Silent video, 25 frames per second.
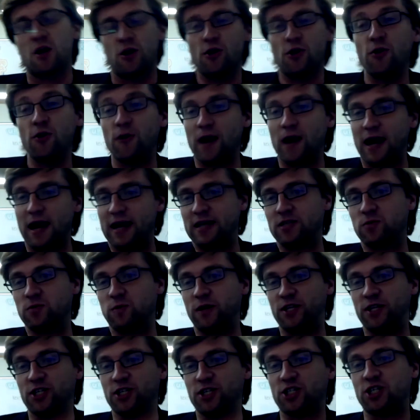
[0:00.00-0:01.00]
who has
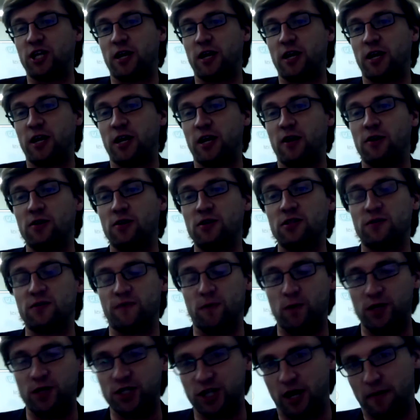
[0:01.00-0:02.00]
which shares for
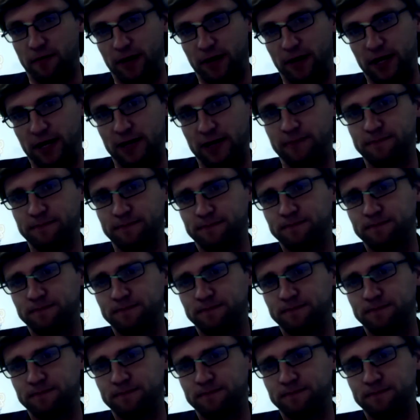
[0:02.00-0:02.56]
which company.